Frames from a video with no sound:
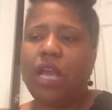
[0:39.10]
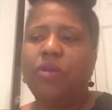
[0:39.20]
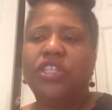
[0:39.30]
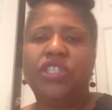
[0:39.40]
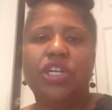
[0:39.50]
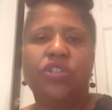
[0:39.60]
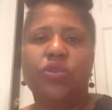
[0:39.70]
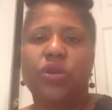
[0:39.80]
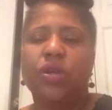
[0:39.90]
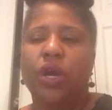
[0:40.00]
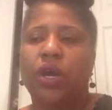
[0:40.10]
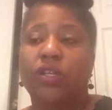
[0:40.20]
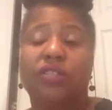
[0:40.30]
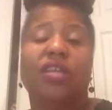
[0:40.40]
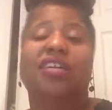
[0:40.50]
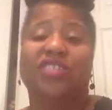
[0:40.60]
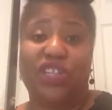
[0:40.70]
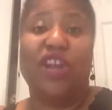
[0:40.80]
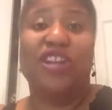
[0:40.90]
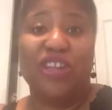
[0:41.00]
I want to share a story,
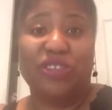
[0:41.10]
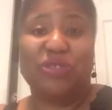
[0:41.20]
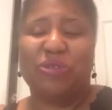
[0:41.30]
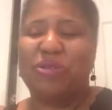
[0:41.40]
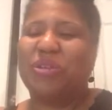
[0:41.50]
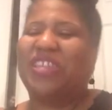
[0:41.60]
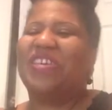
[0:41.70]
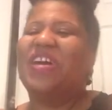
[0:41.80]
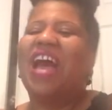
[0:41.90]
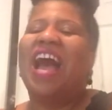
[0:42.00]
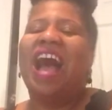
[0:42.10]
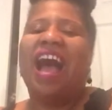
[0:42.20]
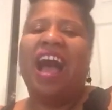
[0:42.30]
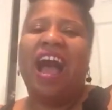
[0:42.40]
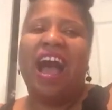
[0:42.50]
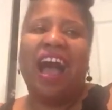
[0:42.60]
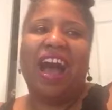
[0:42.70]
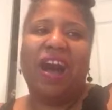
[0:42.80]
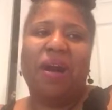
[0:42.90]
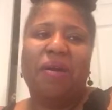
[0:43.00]
share another story with you.
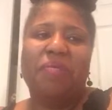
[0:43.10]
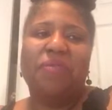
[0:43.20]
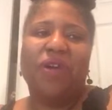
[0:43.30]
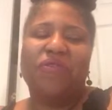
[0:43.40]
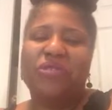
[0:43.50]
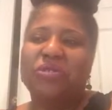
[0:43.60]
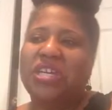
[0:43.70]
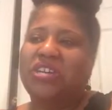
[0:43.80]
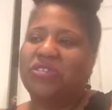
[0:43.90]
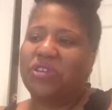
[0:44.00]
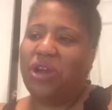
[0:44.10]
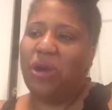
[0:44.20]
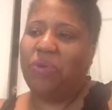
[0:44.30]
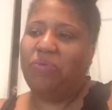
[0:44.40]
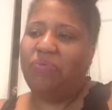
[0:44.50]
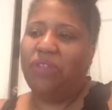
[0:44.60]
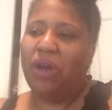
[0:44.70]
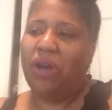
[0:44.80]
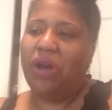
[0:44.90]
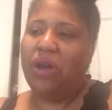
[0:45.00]
A few years ago,
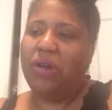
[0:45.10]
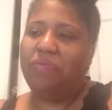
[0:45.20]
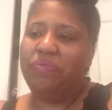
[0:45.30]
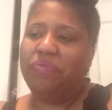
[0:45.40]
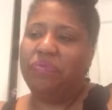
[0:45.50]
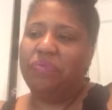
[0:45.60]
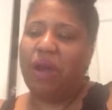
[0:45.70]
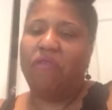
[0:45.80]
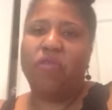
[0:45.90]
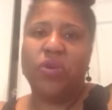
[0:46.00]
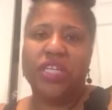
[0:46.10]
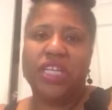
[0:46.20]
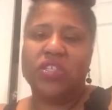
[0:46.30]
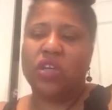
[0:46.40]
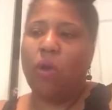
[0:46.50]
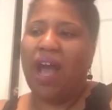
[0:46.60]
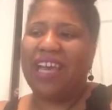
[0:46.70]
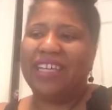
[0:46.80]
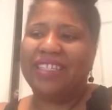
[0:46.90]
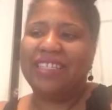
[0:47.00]
about 4 years ago, I
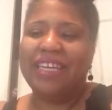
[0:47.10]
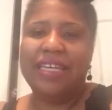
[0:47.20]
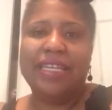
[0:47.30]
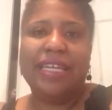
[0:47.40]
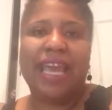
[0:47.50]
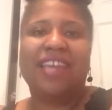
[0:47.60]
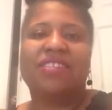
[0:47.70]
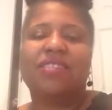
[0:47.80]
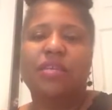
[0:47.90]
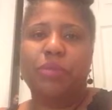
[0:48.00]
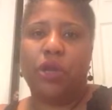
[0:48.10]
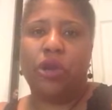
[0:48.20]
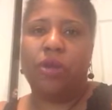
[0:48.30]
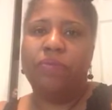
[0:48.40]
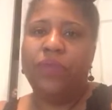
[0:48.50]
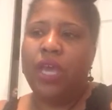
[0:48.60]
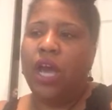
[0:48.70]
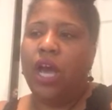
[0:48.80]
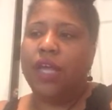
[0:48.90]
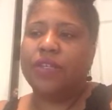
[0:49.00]
attended a seminar.
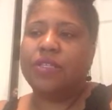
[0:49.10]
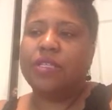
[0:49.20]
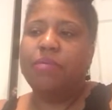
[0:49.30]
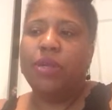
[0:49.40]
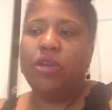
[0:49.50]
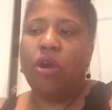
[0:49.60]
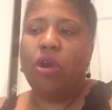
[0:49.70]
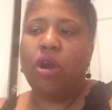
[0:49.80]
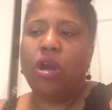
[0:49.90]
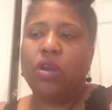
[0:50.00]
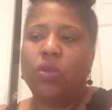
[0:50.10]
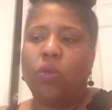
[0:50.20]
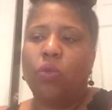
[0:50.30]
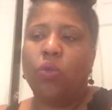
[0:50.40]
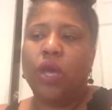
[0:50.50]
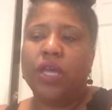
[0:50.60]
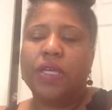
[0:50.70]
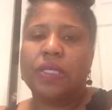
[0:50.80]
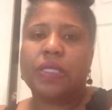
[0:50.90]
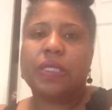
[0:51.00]
The seminar
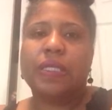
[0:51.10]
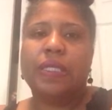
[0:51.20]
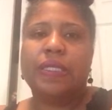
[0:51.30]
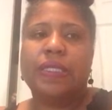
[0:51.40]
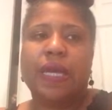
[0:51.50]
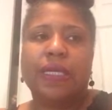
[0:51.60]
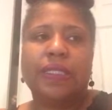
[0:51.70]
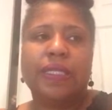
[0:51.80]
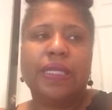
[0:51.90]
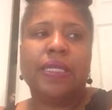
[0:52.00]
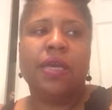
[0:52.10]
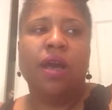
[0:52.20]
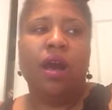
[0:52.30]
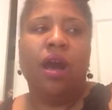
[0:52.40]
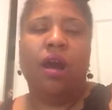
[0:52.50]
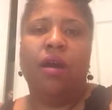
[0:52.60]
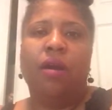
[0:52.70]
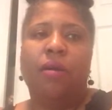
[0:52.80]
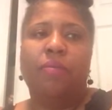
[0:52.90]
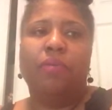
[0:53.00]
was conducted
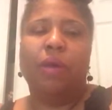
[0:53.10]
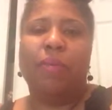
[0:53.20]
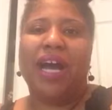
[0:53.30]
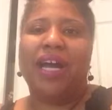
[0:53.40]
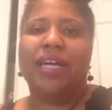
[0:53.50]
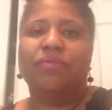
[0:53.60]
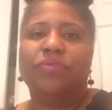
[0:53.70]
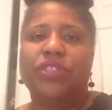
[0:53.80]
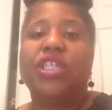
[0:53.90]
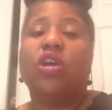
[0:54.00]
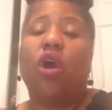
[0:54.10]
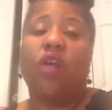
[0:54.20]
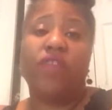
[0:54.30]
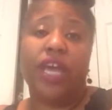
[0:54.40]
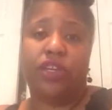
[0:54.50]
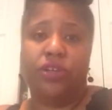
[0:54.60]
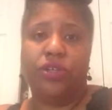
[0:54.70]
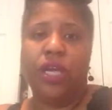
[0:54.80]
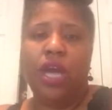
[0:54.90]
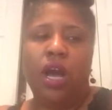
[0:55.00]
by T. Harv Eckert.
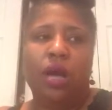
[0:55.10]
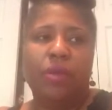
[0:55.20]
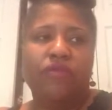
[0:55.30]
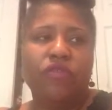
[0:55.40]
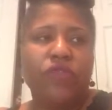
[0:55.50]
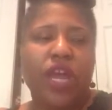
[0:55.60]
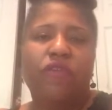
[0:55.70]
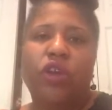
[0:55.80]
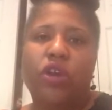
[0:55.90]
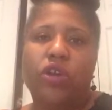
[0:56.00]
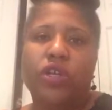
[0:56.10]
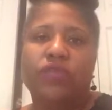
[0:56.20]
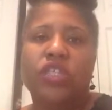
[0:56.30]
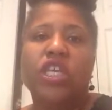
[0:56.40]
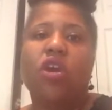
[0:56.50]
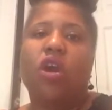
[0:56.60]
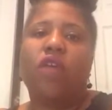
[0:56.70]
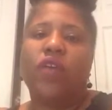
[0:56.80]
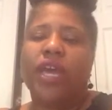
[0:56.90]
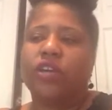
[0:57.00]
If you've never heard of T.
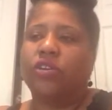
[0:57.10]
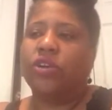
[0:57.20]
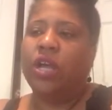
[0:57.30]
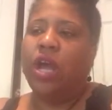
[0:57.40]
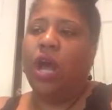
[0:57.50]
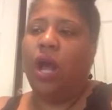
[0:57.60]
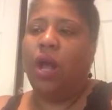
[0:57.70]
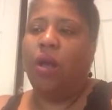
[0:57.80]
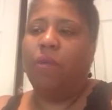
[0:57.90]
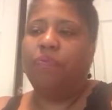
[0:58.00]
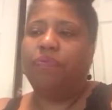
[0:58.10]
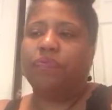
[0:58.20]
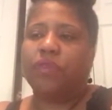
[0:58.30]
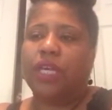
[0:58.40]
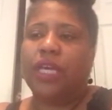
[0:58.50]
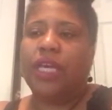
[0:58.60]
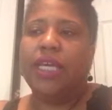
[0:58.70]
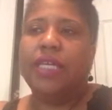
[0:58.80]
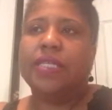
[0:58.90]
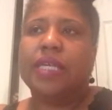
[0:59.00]
Harv Eckert,
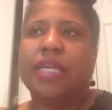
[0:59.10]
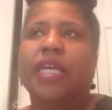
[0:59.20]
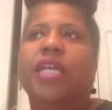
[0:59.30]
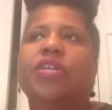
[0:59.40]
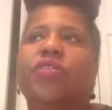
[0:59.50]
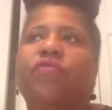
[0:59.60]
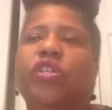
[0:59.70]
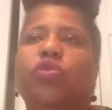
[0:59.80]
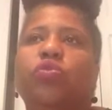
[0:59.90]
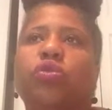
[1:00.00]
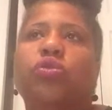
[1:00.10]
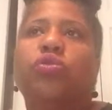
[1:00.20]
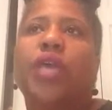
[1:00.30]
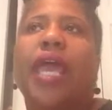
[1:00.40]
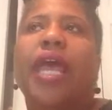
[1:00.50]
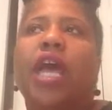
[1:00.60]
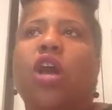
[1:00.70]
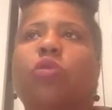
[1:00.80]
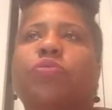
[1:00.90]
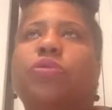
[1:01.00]
he's an individual that
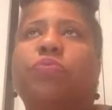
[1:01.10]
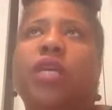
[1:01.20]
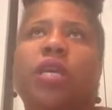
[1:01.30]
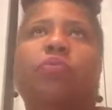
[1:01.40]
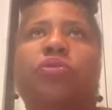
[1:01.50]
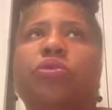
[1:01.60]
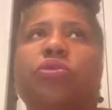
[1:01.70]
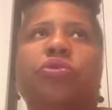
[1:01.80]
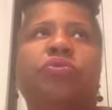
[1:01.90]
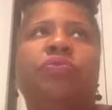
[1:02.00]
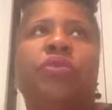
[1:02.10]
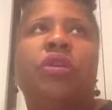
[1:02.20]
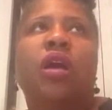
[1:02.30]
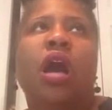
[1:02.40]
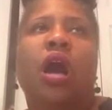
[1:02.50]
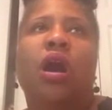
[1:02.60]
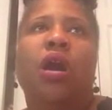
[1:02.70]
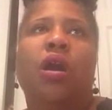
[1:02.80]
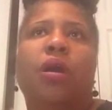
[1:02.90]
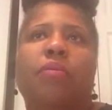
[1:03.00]
helps people
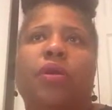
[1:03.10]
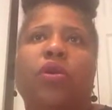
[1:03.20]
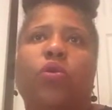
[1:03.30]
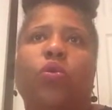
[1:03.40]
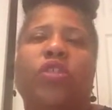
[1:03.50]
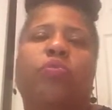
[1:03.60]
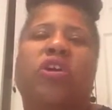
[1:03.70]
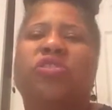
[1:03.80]
with